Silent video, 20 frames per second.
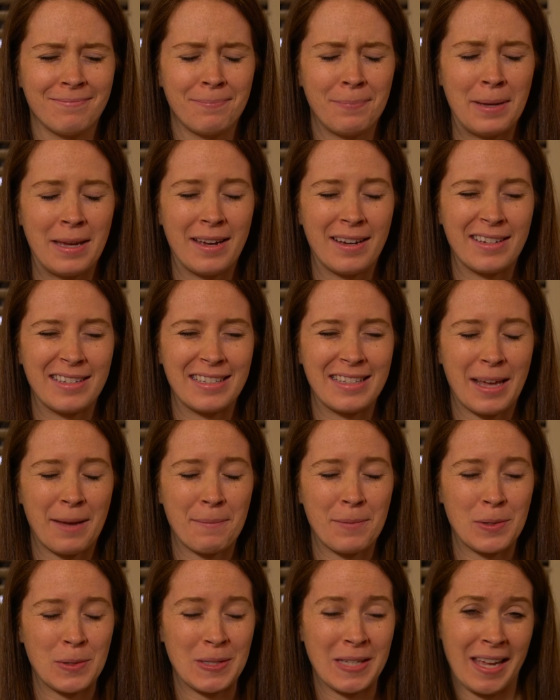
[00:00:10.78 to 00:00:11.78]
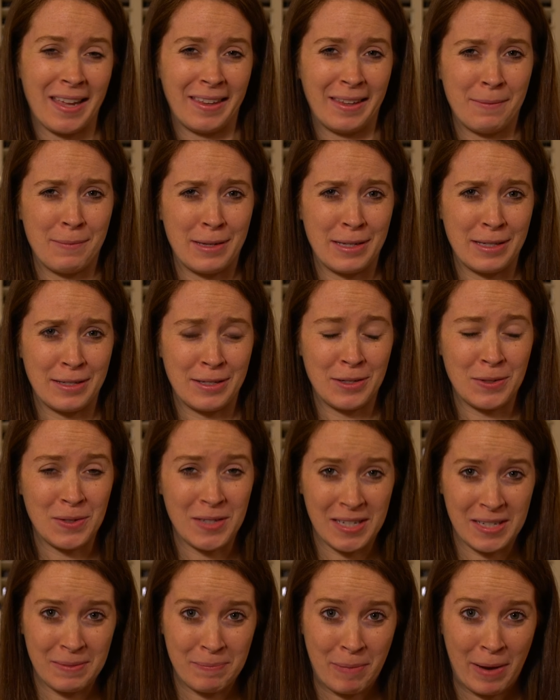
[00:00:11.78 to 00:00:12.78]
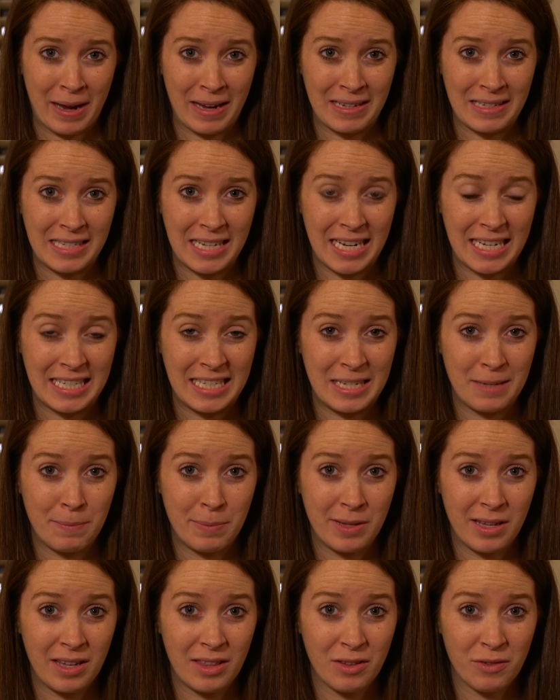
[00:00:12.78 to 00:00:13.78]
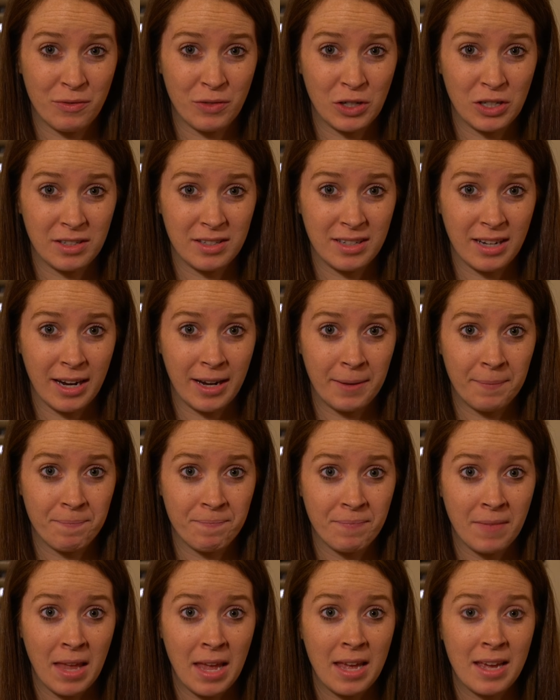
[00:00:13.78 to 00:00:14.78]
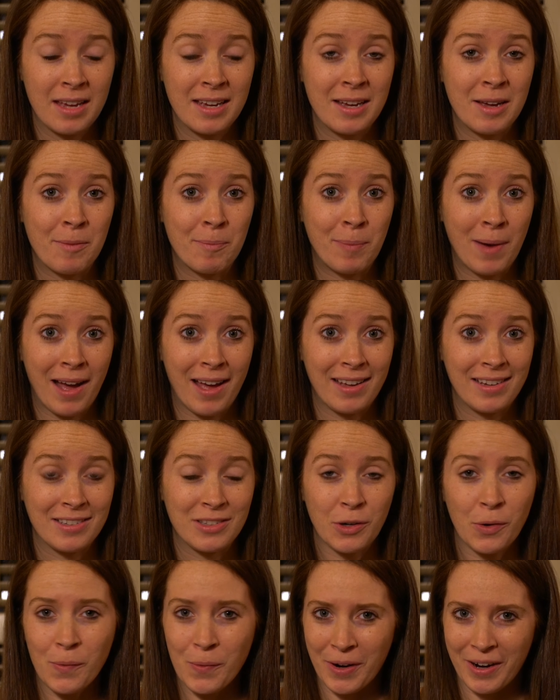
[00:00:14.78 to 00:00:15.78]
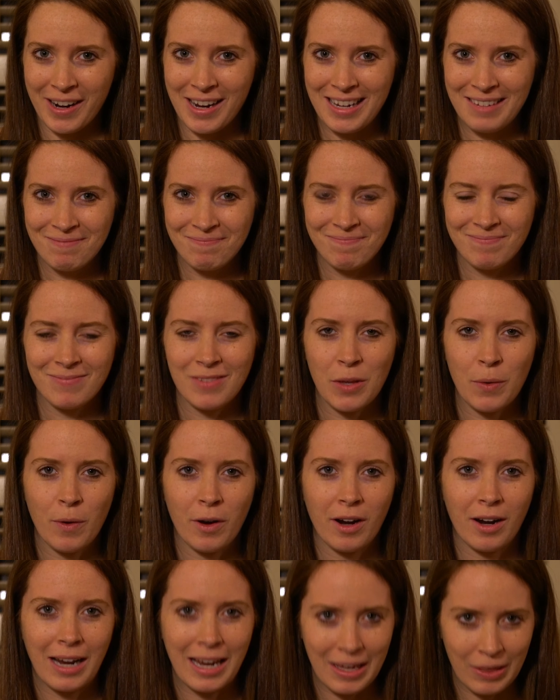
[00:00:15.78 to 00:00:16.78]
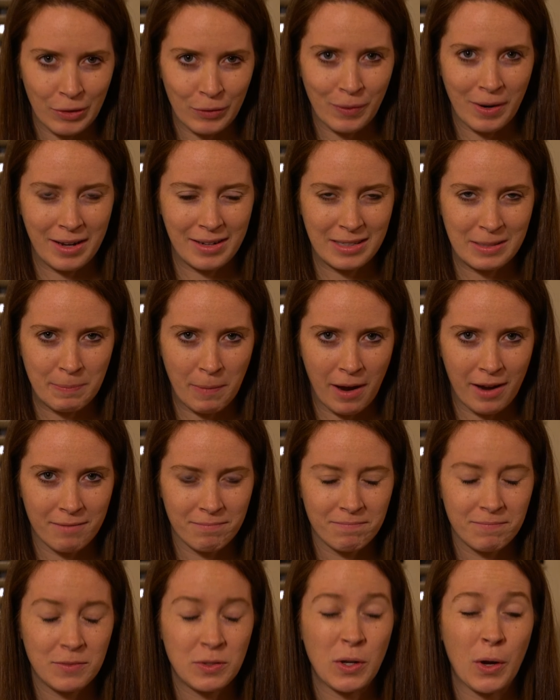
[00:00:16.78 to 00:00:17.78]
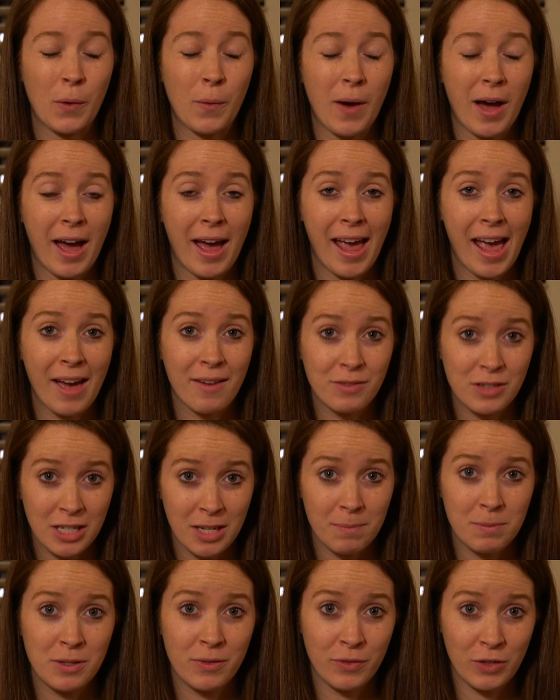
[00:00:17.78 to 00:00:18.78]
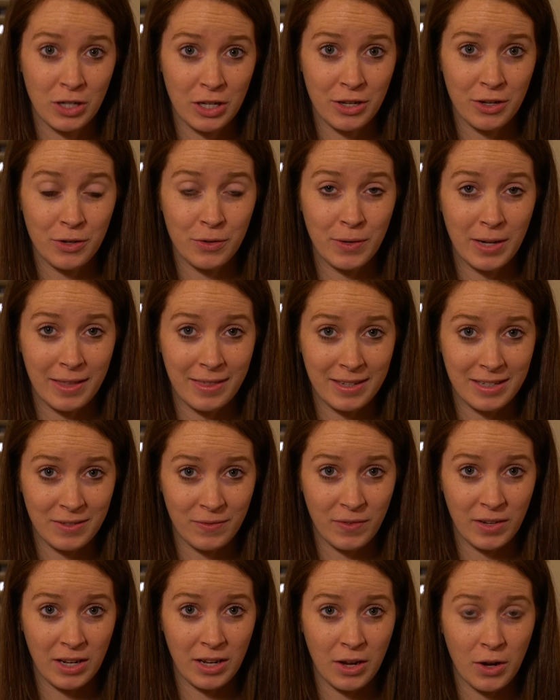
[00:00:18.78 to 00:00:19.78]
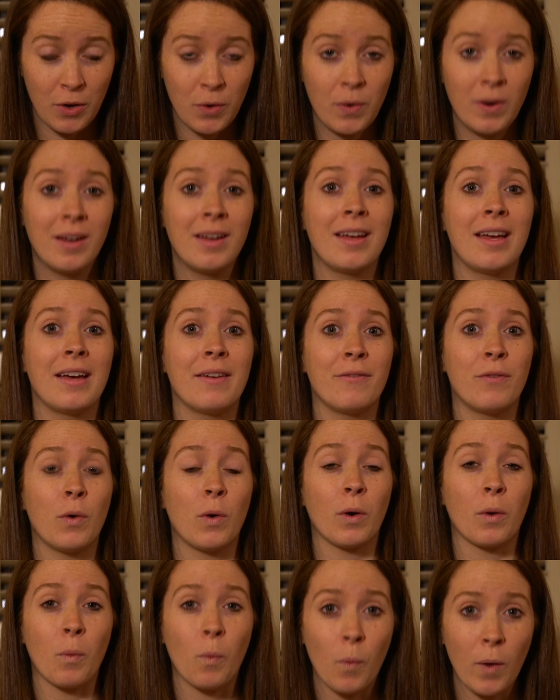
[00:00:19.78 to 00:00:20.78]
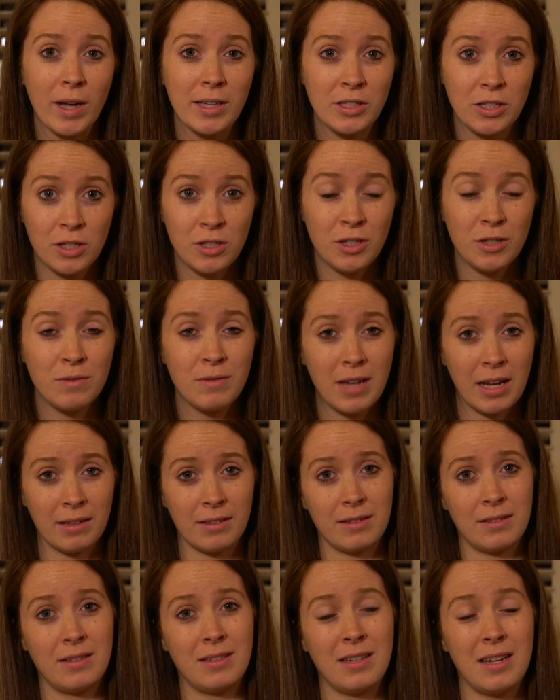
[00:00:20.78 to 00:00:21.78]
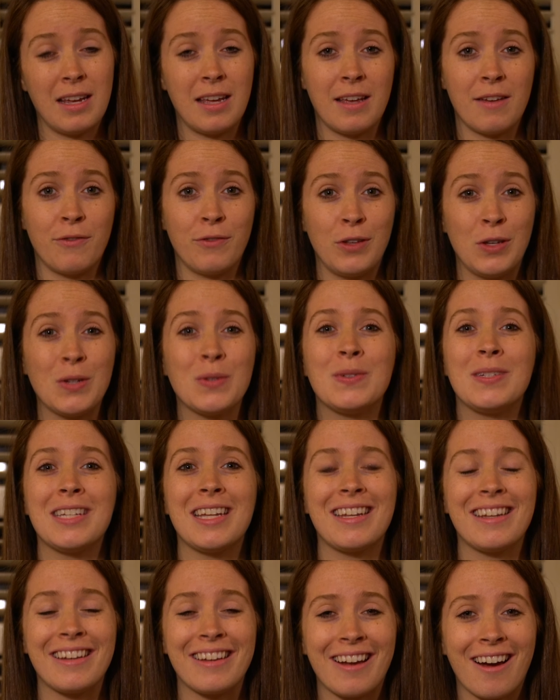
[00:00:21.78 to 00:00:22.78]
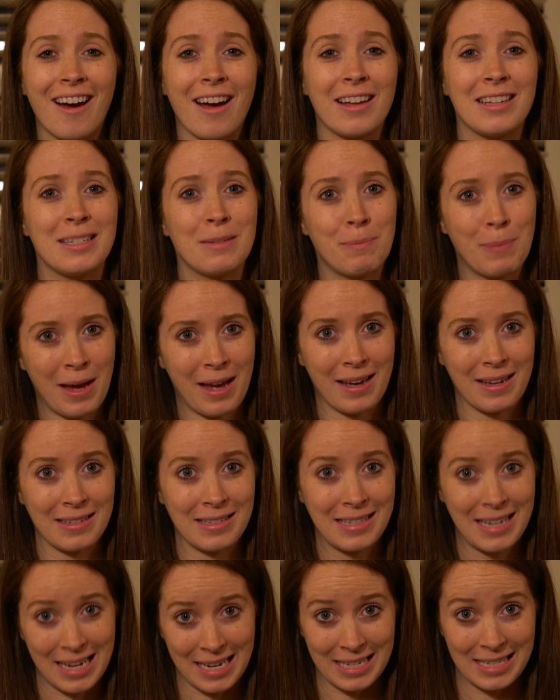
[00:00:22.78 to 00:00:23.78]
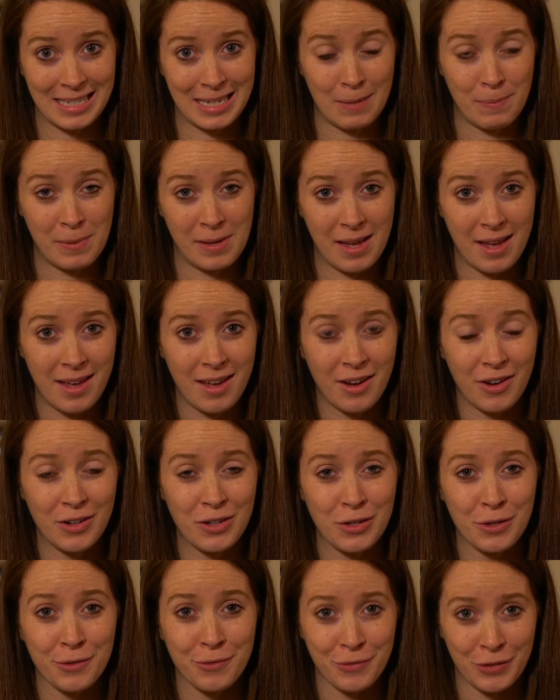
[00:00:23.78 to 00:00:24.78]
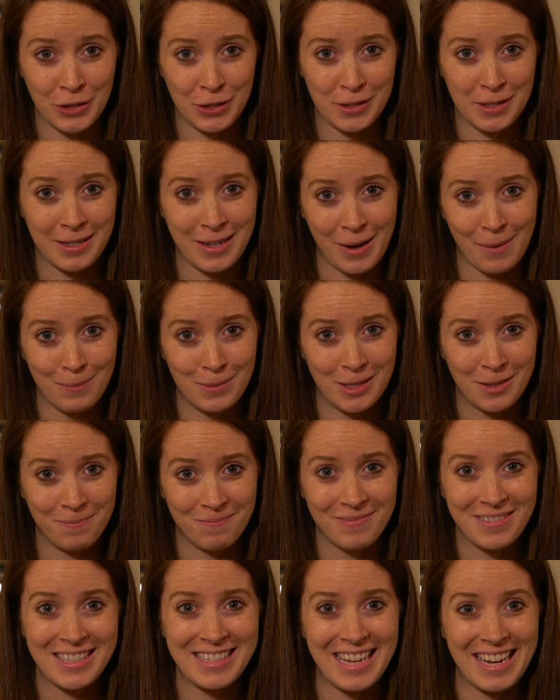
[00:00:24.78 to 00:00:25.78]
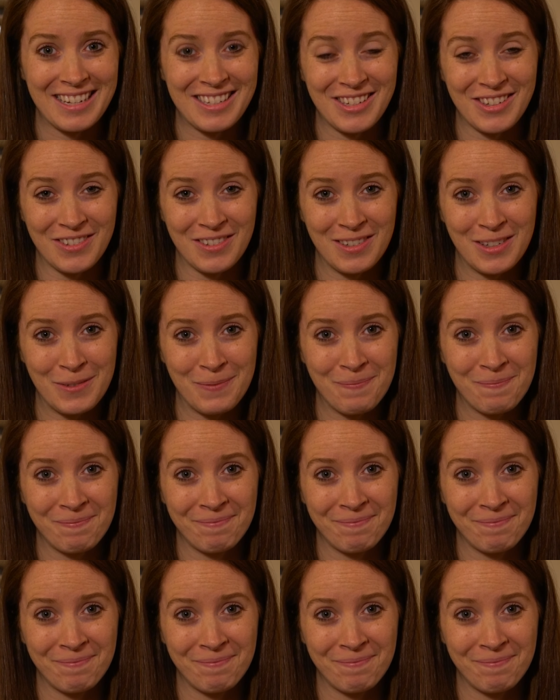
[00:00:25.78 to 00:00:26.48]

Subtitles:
because that most likely means you didn't pass edTPA the first time. But don't worry, you are in the right spot. So I have tips for you in this video for what to do next if you did not pass edTPA on your first attempt. Stay tuned.